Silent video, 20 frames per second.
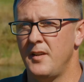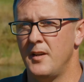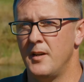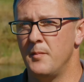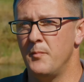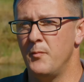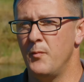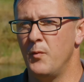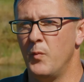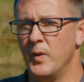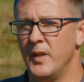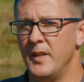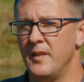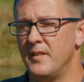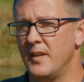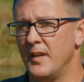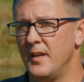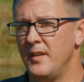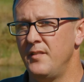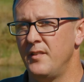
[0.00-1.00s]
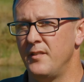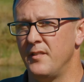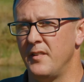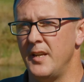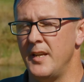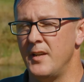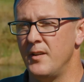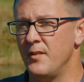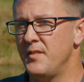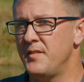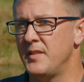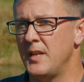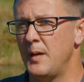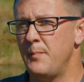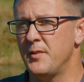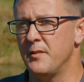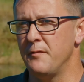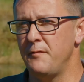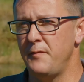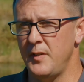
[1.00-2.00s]
Um, what it does is it
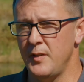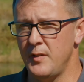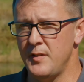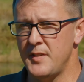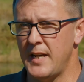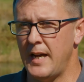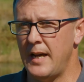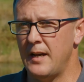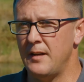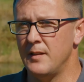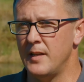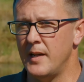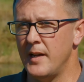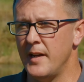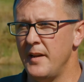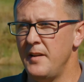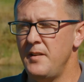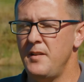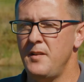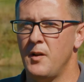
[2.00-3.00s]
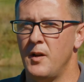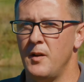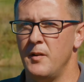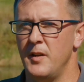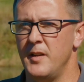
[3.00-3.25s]
intercepts a field tile line uh,